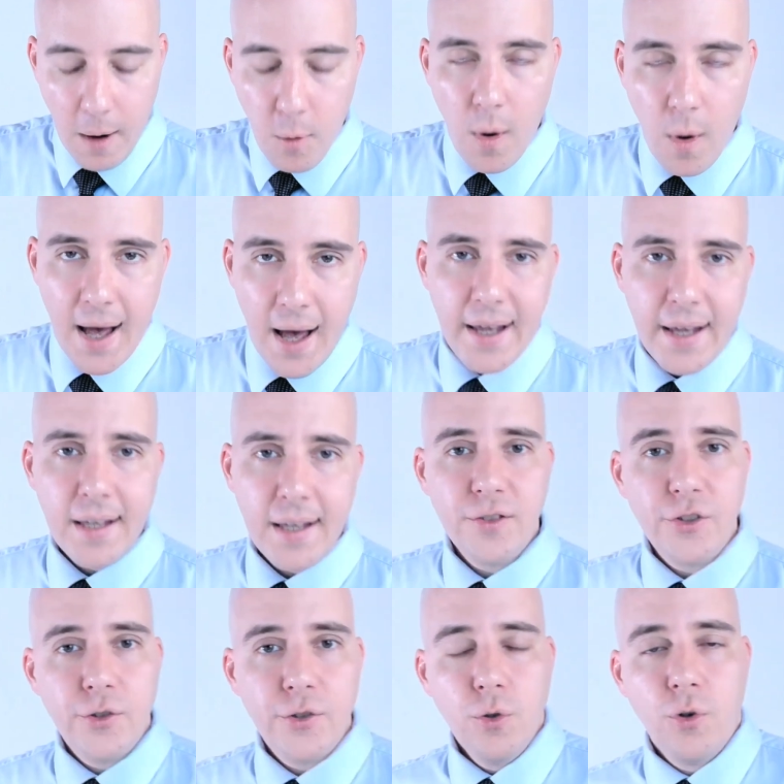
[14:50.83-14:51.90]
Now, why
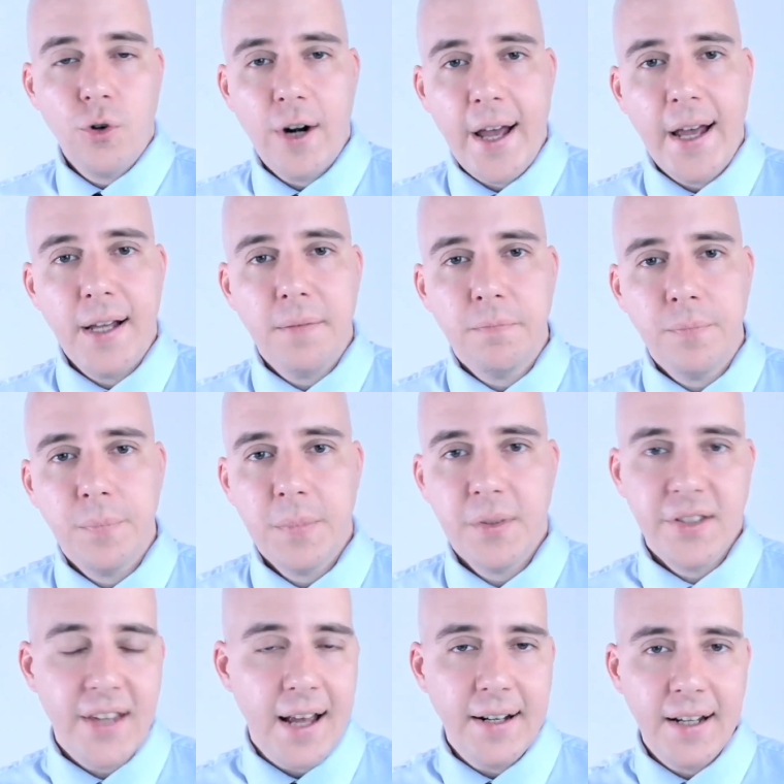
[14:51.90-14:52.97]
is Ukraine
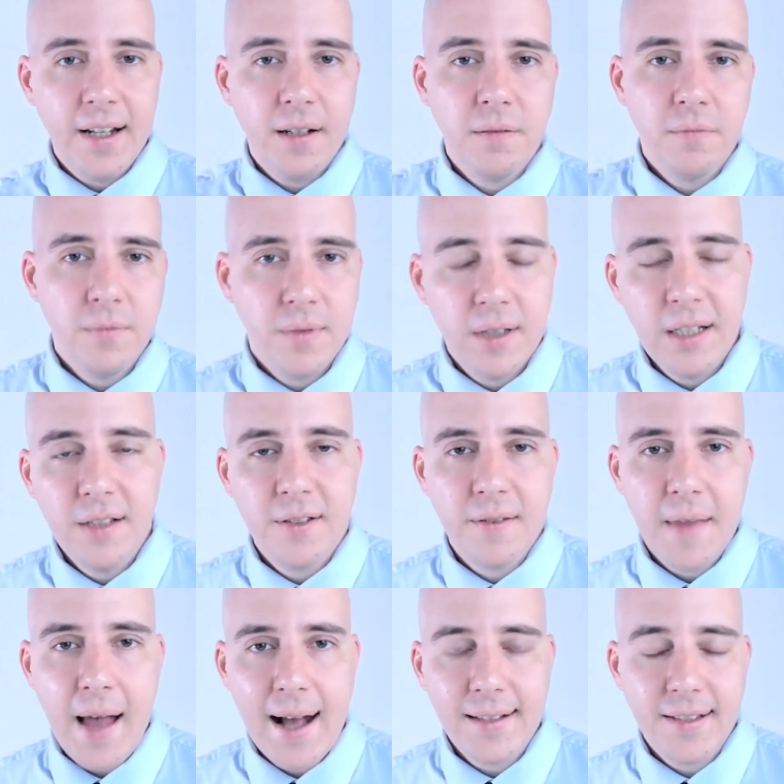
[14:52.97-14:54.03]
sending
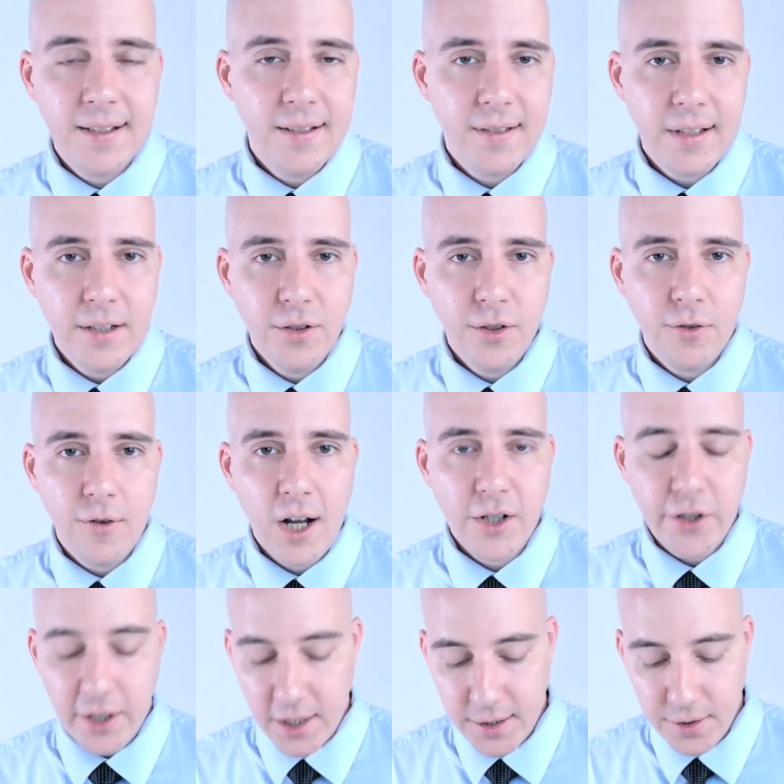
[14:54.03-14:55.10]
these Nazis into
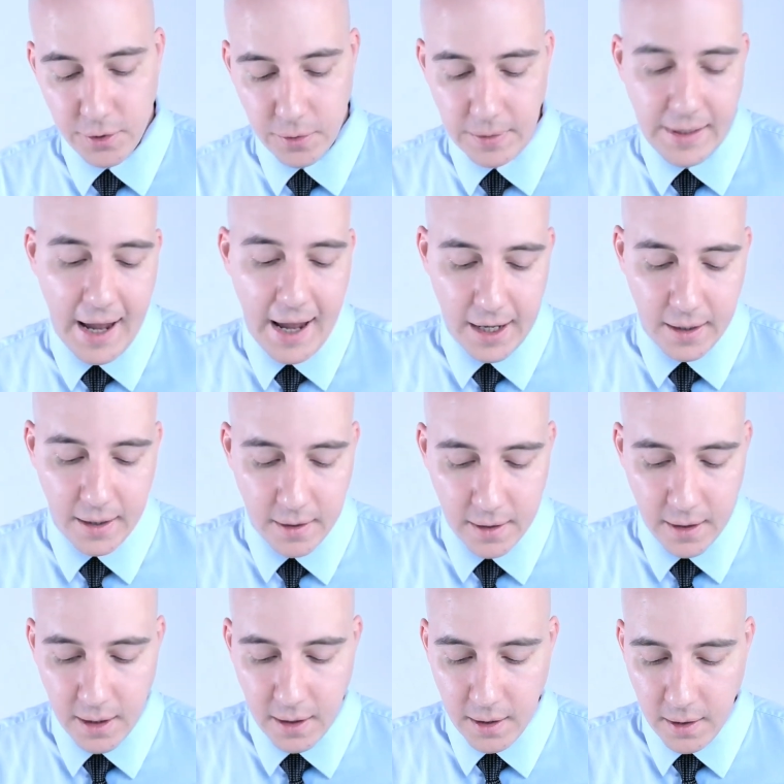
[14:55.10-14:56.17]
Russia to
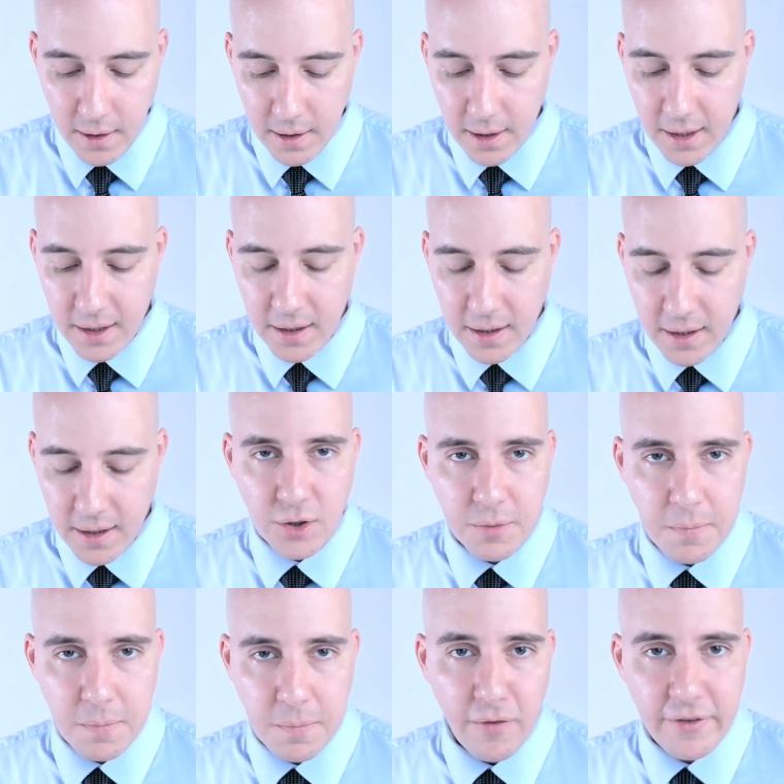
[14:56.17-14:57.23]
attack
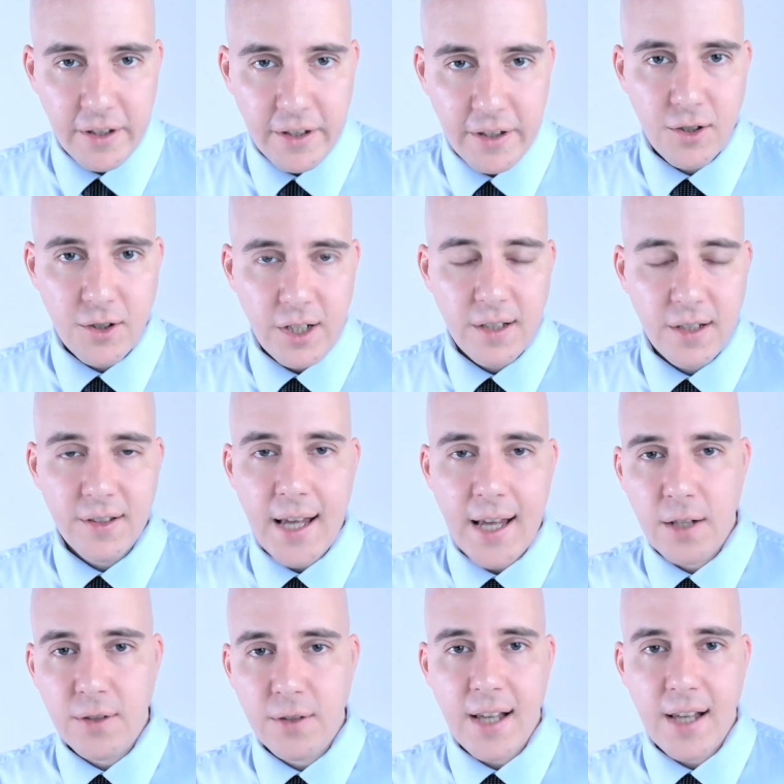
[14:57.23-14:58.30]
small villages
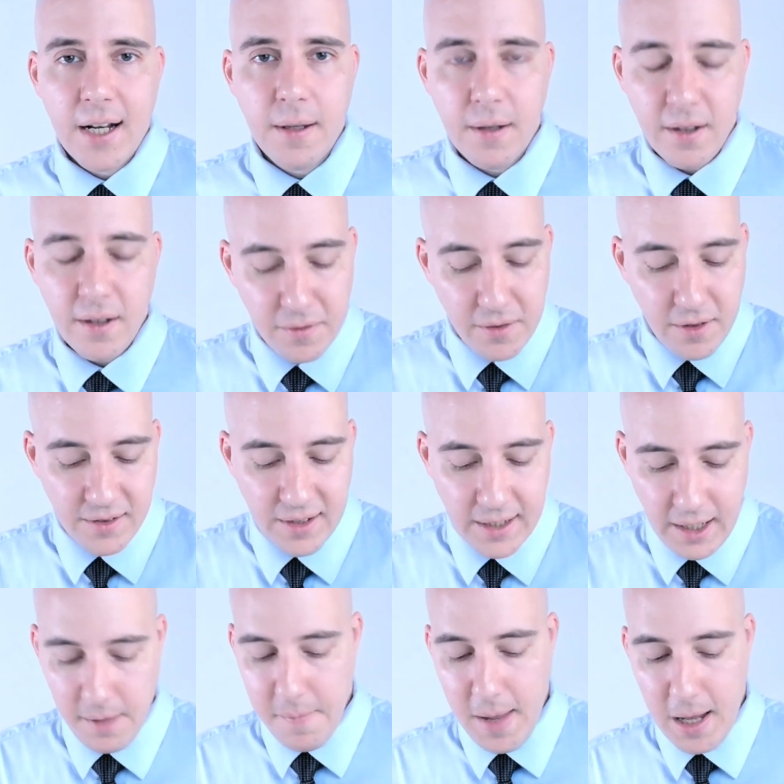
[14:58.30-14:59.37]
outside of the
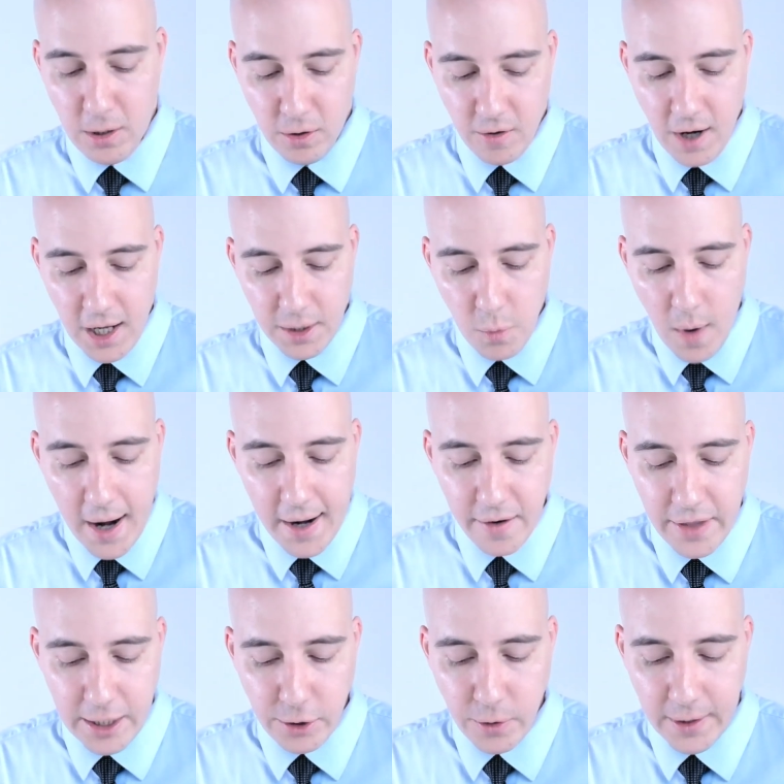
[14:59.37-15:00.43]
city of Belgorod? Why
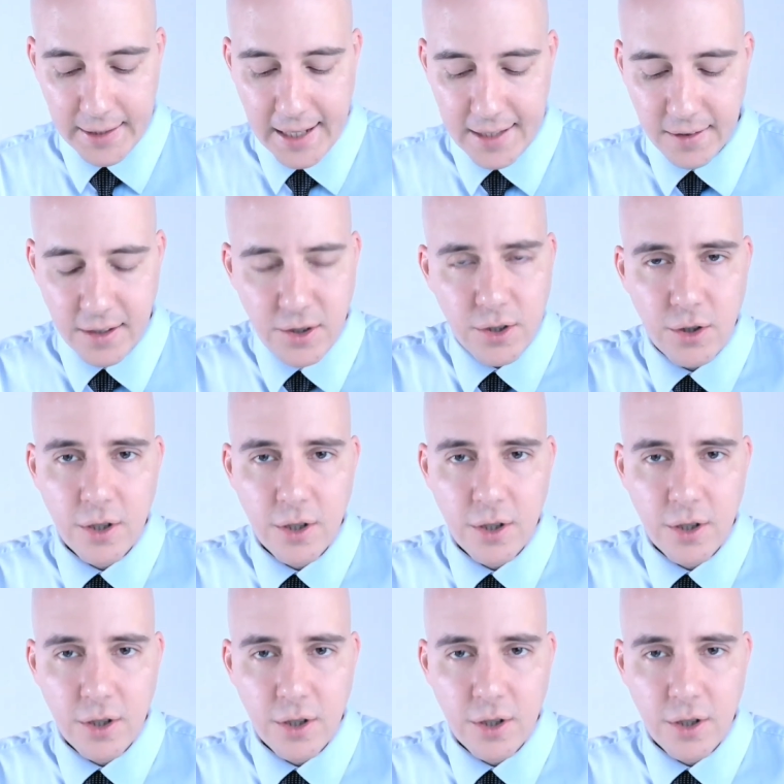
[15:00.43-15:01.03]
are they doing that?